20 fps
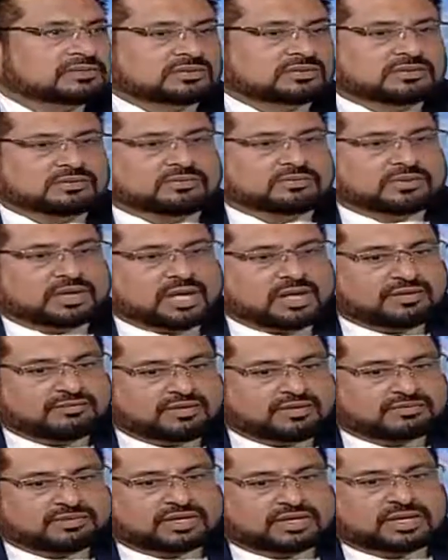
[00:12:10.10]
So
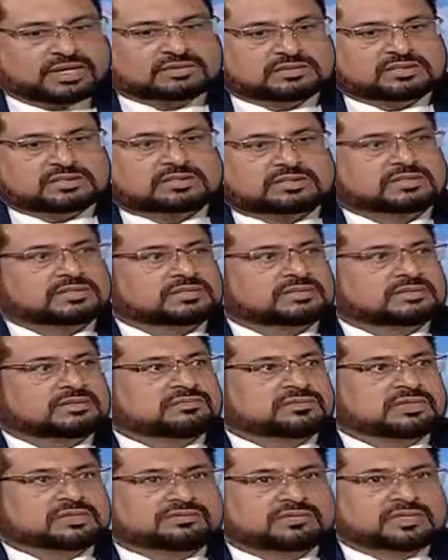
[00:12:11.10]
everyone has a system
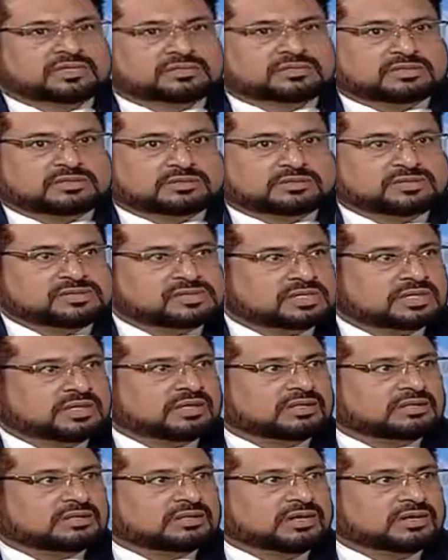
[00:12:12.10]
that we is reporting
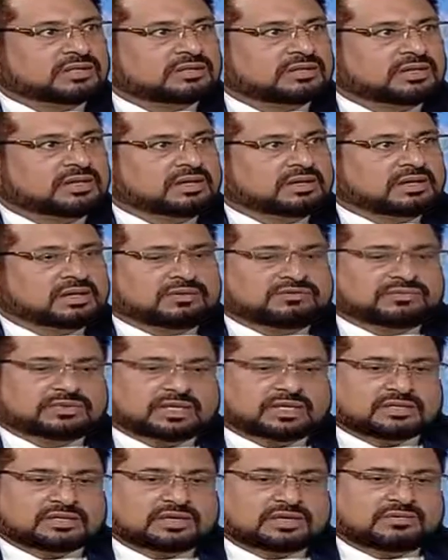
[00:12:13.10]
on that. If there
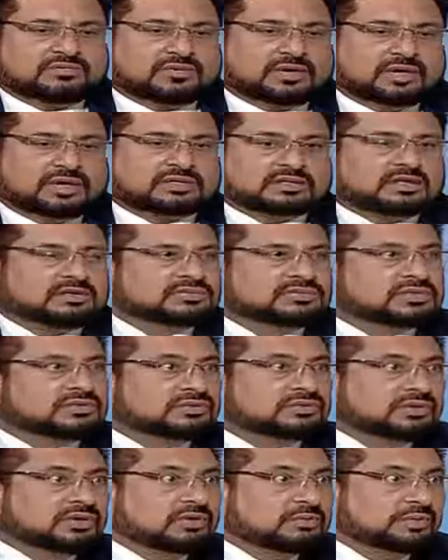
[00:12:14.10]
is any fault comes
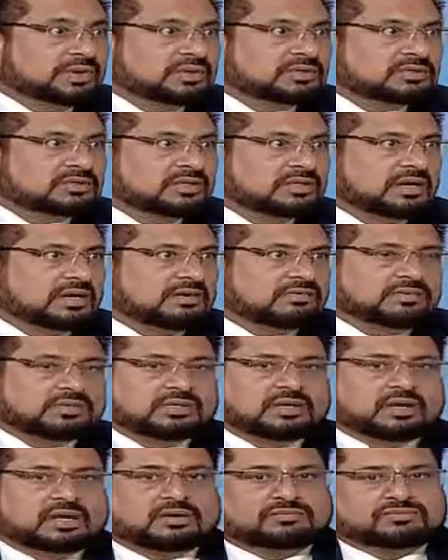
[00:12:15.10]
during operation and we
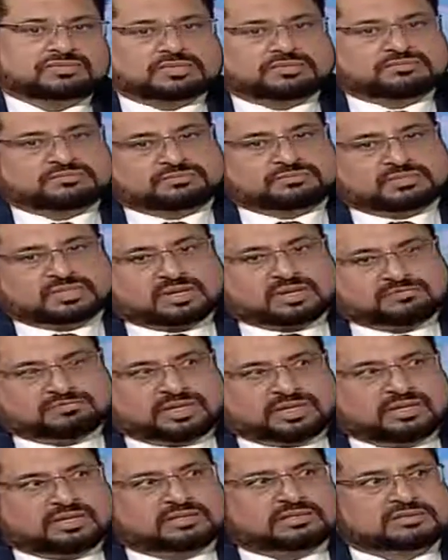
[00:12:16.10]
have some
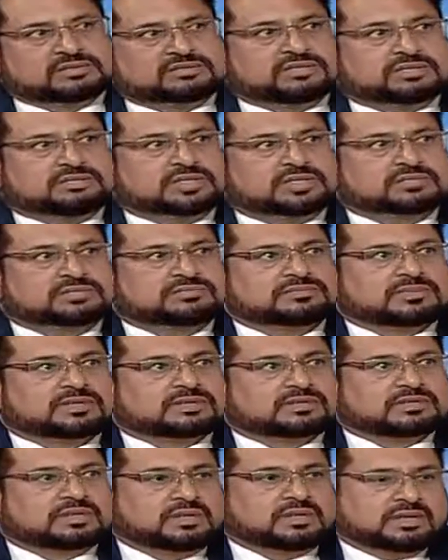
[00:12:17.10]
complaints from customers,
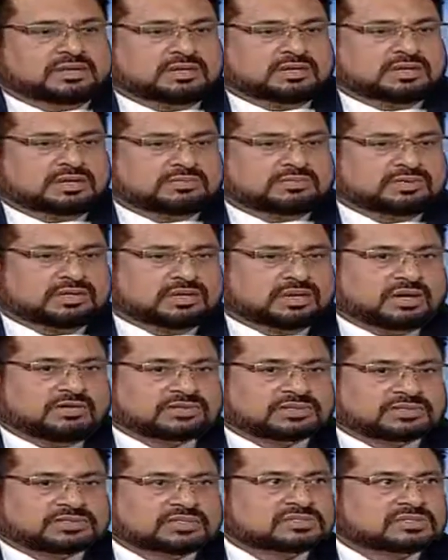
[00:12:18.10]
our
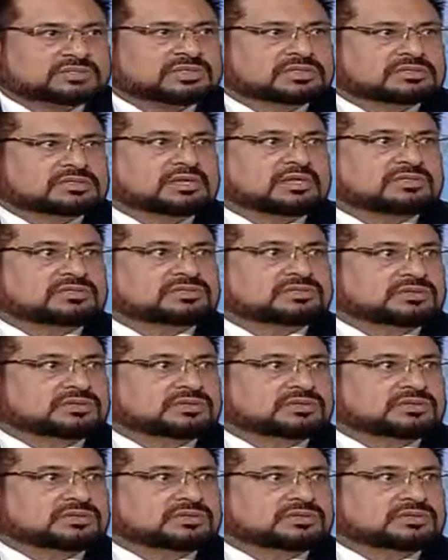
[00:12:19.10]
system is not so